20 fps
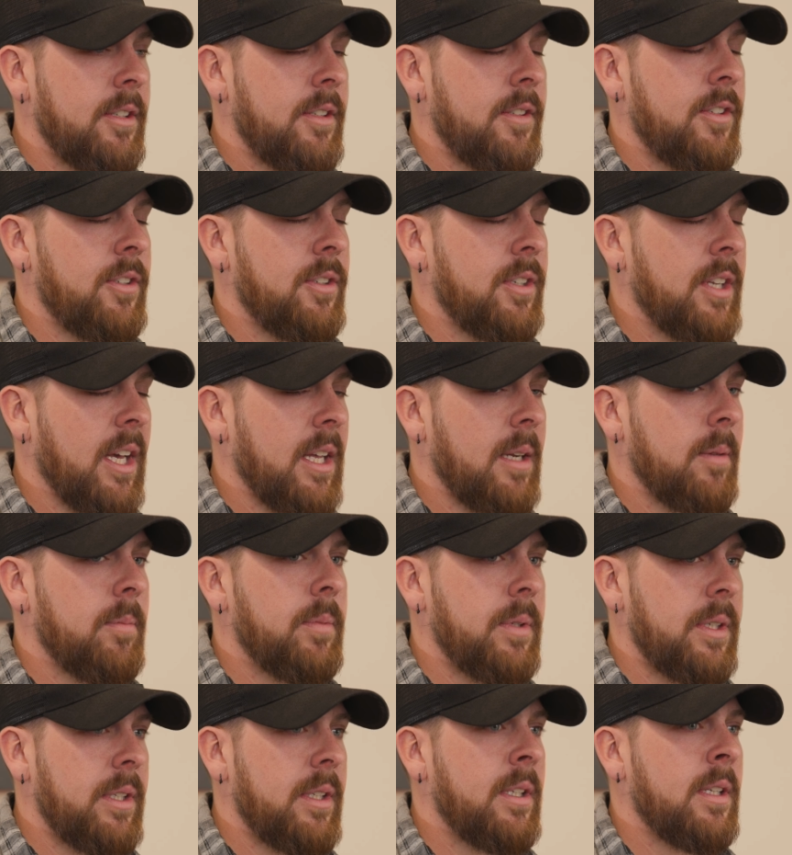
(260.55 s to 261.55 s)
you gotta
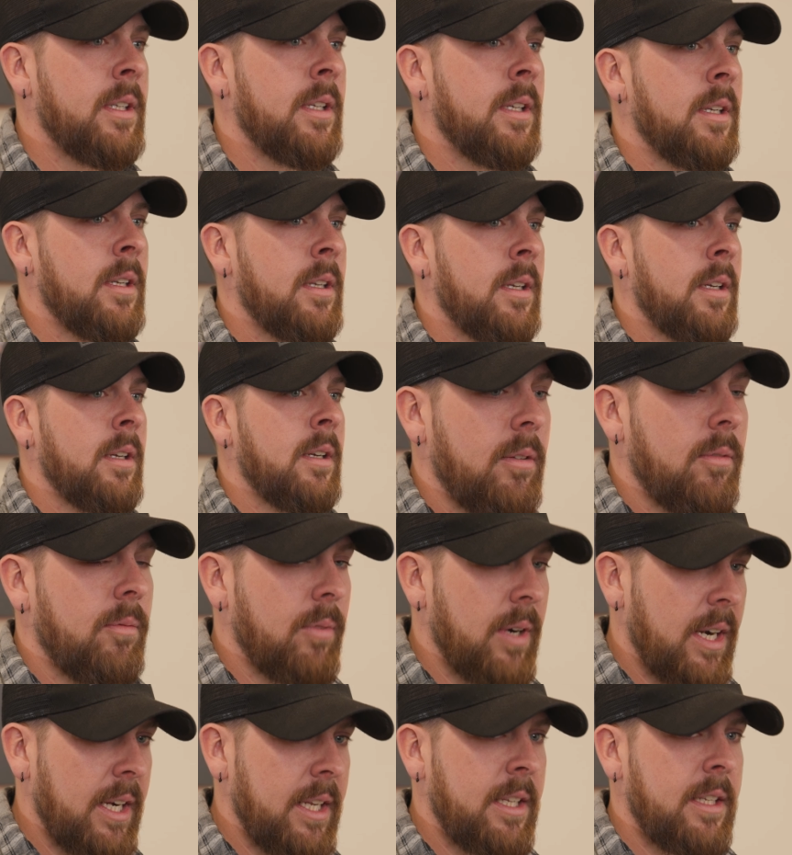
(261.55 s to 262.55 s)
be
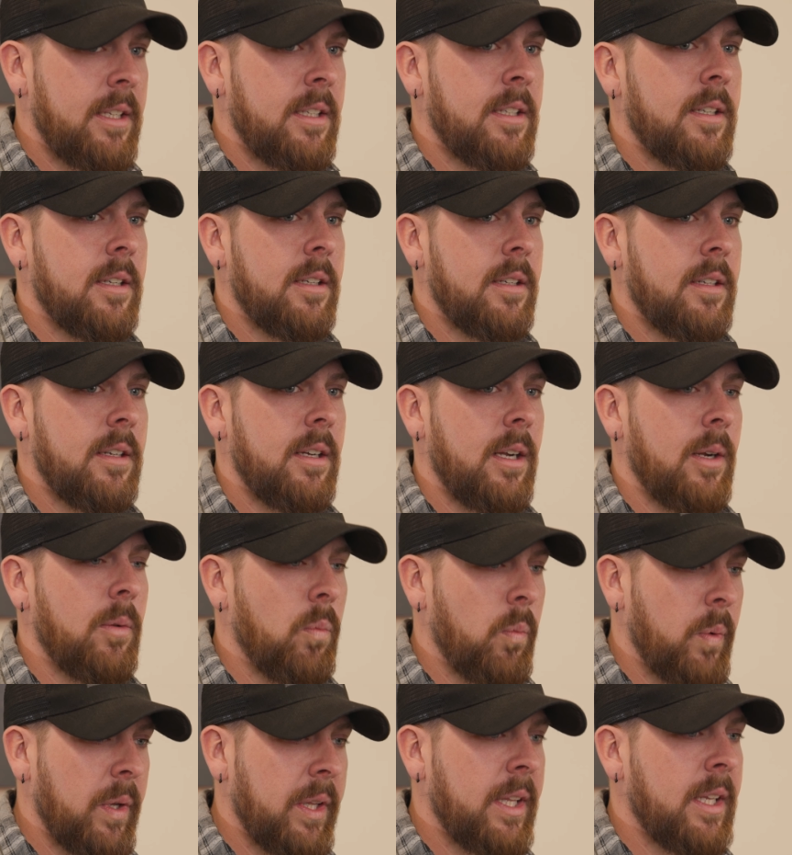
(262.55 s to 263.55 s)
ready
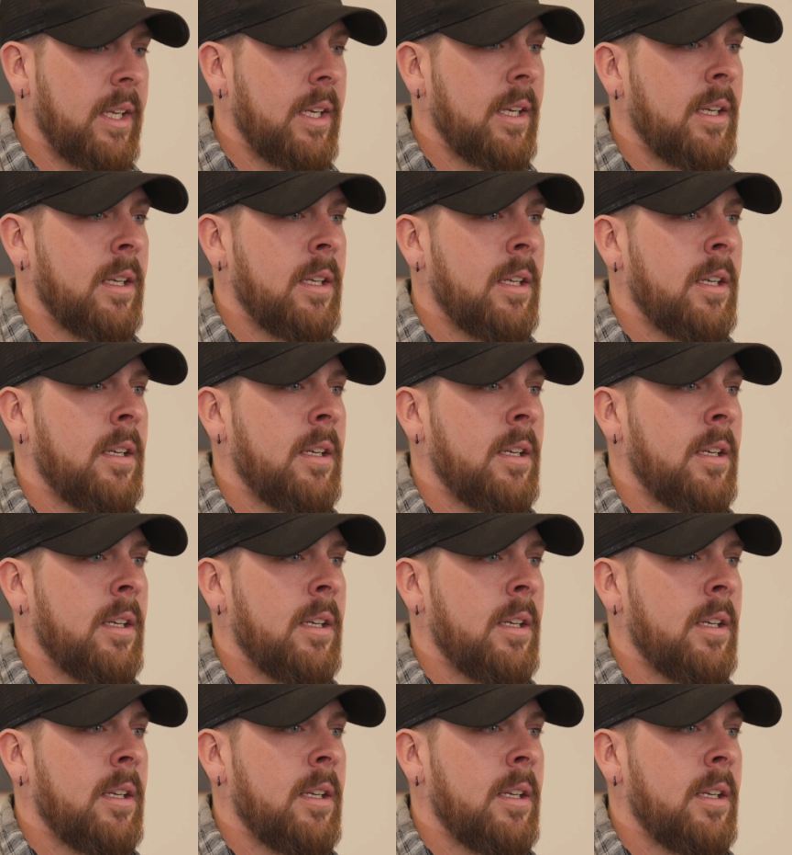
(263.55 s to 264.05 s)
and willing